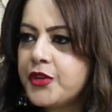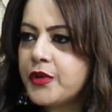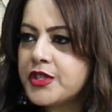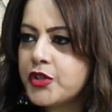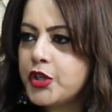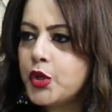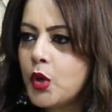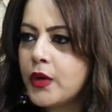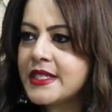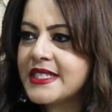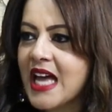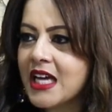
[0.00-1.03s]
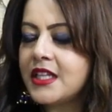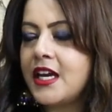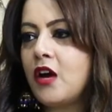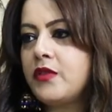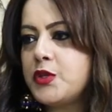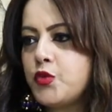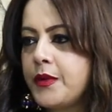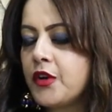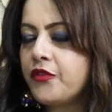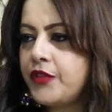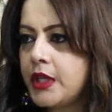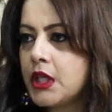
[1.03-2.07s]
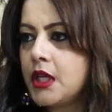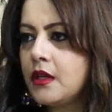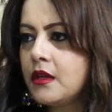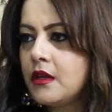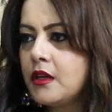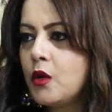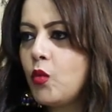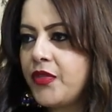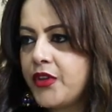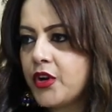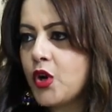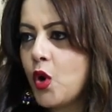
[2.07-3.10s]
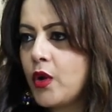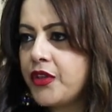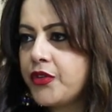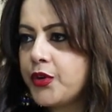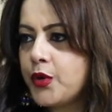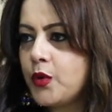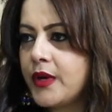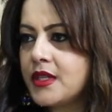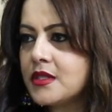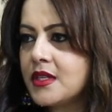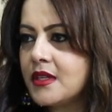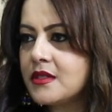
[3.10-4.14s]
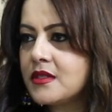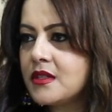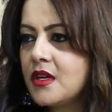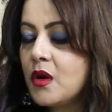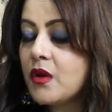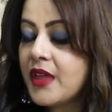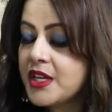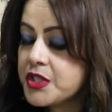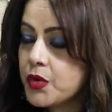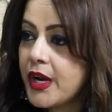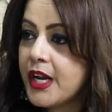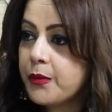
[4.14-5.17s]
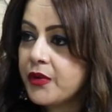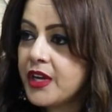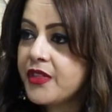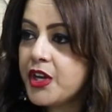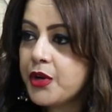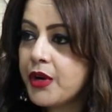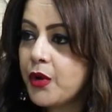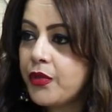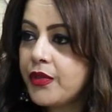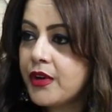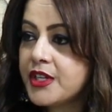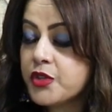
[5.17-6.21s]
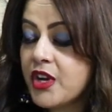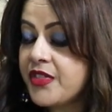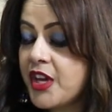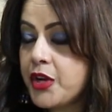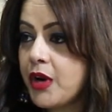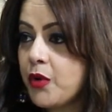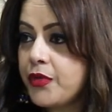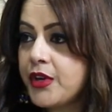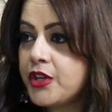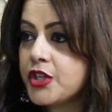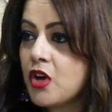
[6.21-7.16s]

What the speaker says: through it, so you know exactly how these women are feeling, what they're going through, and well, that's great. I'm great that you're out there. It's great that you're out there and you're